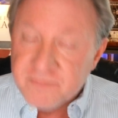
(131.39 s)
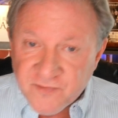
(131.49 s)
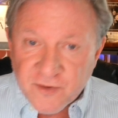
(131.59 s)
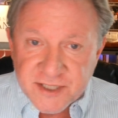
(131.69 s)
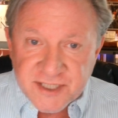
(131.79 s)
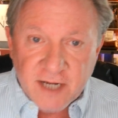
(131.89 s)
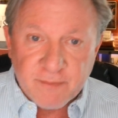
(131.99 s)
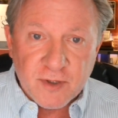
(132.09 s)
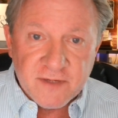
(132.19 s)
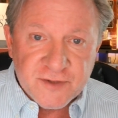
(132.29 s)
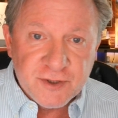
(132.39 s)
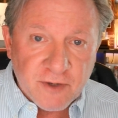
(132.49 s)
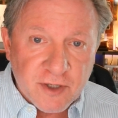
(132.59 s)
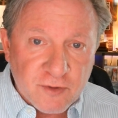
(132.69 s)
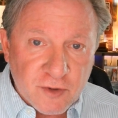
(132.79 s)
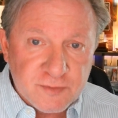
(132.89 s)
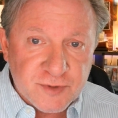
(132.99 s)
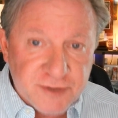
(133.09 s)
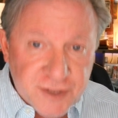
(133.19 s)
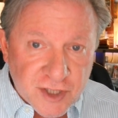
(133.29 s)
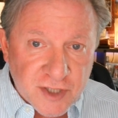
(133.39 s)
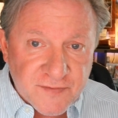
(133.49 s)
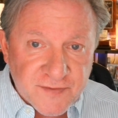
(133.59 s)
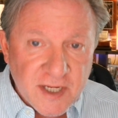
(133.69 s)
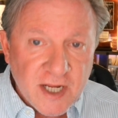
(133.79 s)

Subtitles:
for example, if 200 rooms reserved,